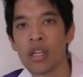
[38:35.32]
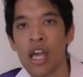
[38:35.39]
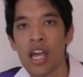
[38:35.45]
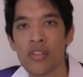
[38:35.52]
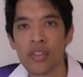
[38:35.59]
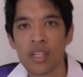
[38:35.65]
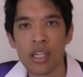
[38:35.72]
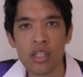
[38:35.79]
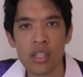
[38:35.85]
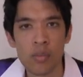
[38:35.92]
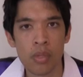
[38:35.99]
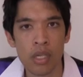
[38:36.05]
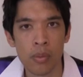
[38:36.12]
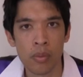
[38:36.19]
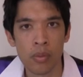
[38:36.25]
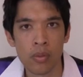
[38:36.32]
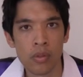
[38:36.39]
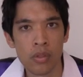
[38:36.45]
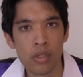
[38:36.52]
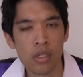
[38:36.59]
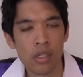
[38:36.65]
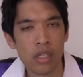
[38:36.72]
And the other people
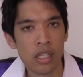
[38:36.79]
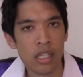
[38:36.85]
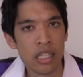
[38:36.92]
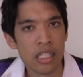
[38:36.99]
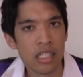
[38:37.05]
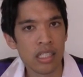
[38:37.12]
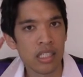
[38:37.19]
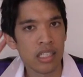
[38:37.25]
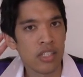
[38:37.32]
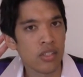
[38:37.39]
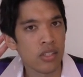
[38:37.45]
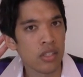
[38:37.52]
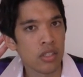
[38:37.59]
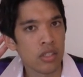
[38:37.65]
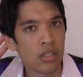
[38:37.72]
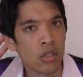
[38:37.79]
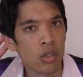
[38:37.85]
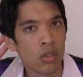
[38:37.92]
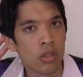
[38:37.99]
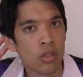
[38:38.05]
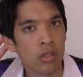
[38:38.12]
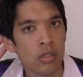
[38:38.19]
listened in
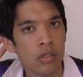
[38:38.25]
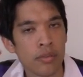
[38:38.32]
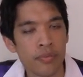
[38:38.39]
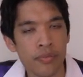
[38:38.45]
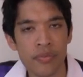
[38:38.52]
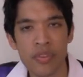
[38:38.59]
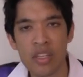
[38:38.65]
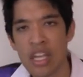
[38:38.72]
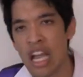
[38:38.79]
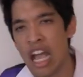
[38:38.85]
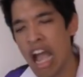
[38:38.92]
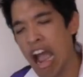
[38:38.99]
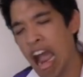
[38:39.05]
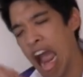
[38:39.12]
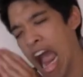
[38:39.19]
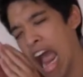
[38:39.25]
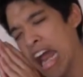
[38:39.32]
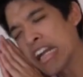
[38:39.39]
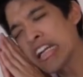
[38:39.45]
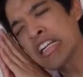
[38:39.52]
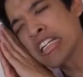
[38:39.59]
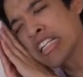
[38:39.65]
awe.
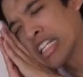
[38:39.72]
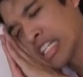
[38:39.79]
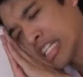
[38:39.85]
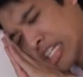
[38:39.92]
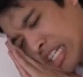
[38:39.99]
And